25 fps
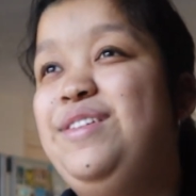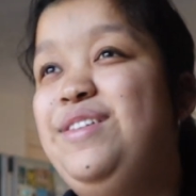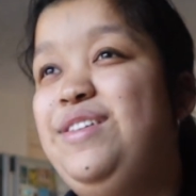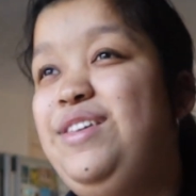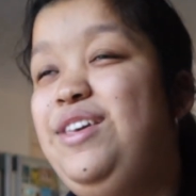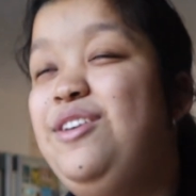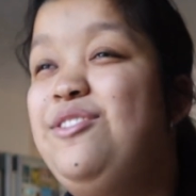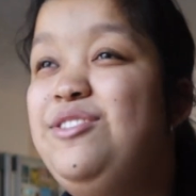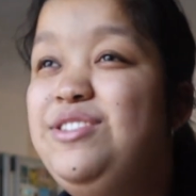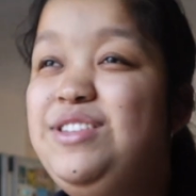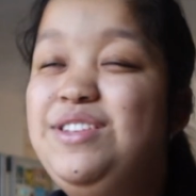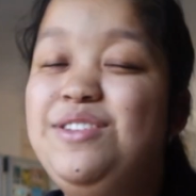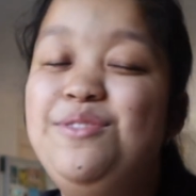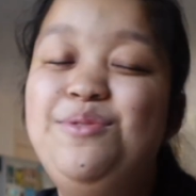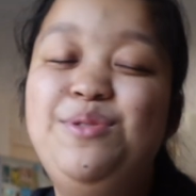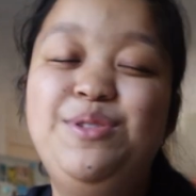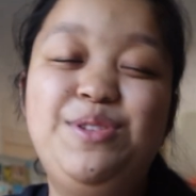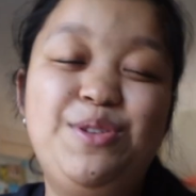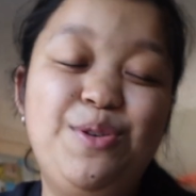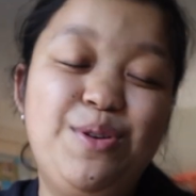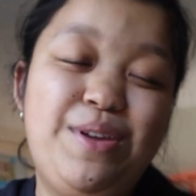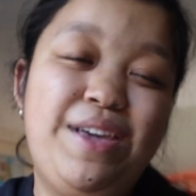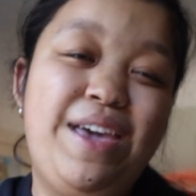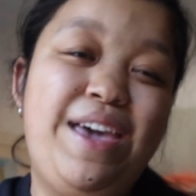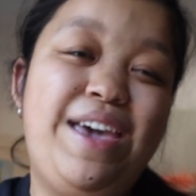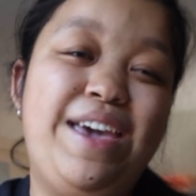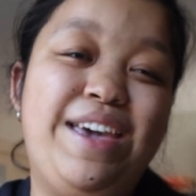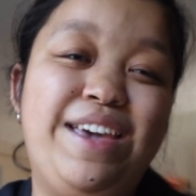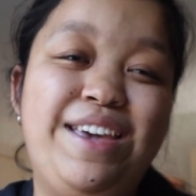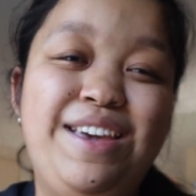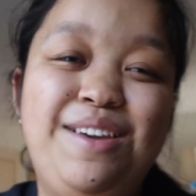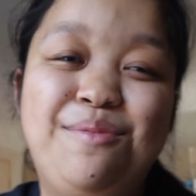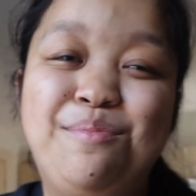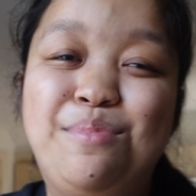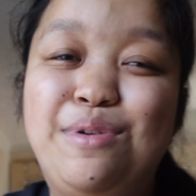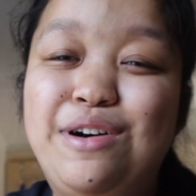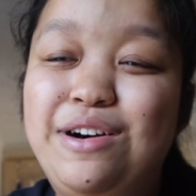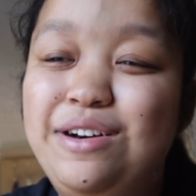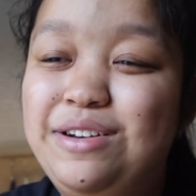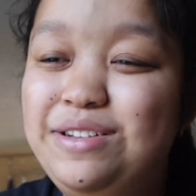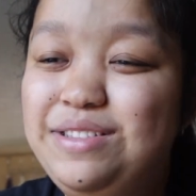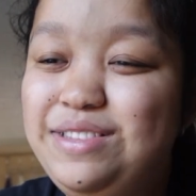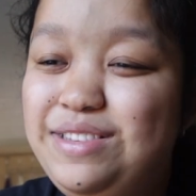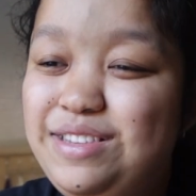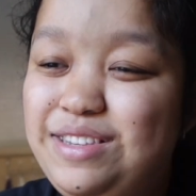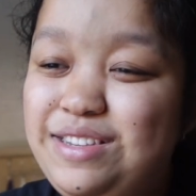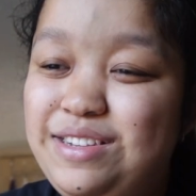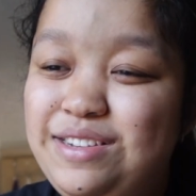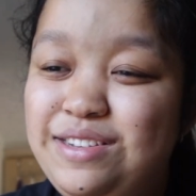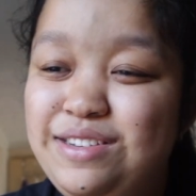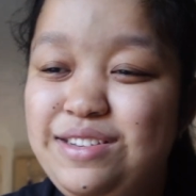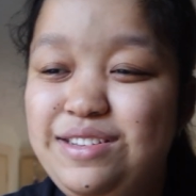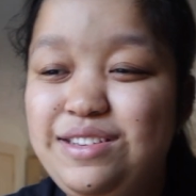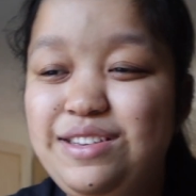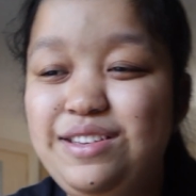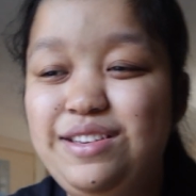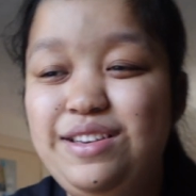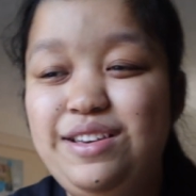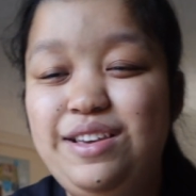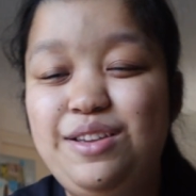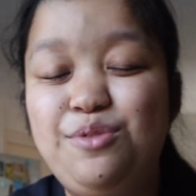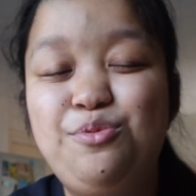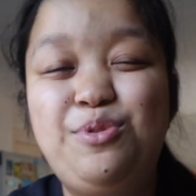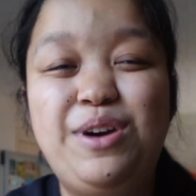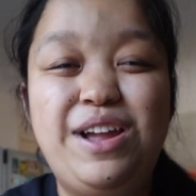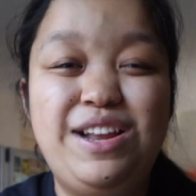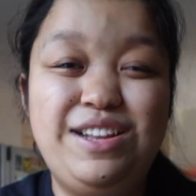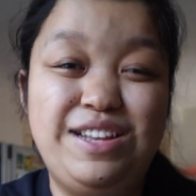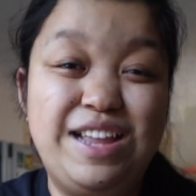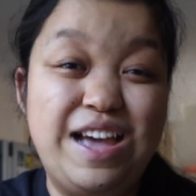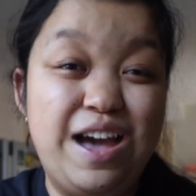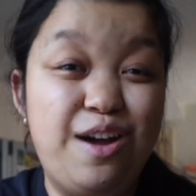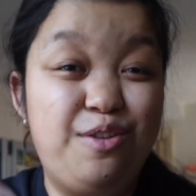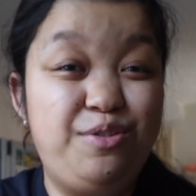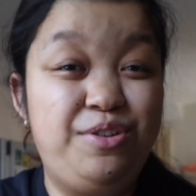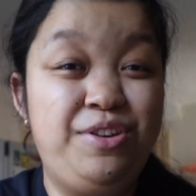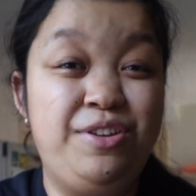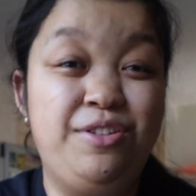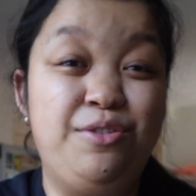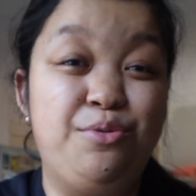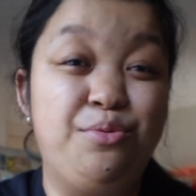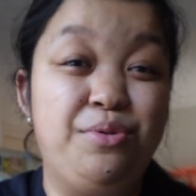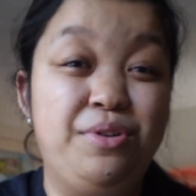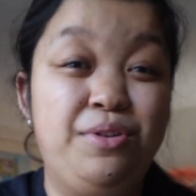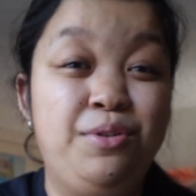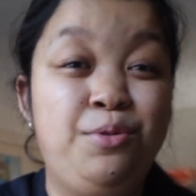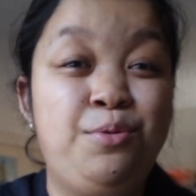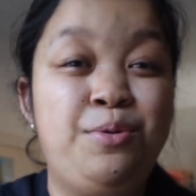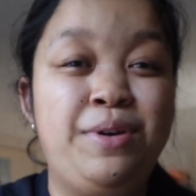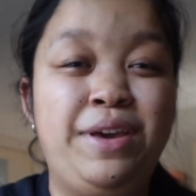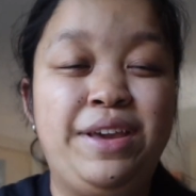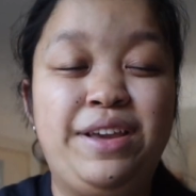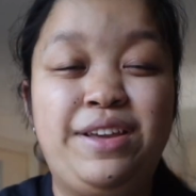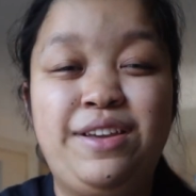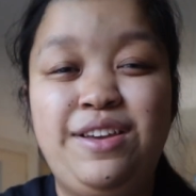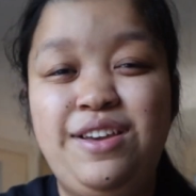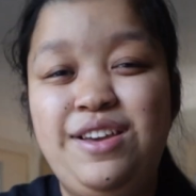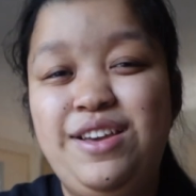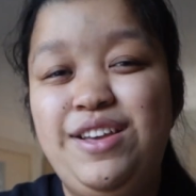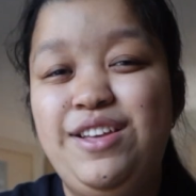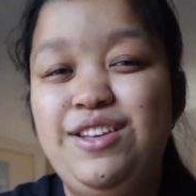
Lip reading: It was okay, but it went downhill real quick.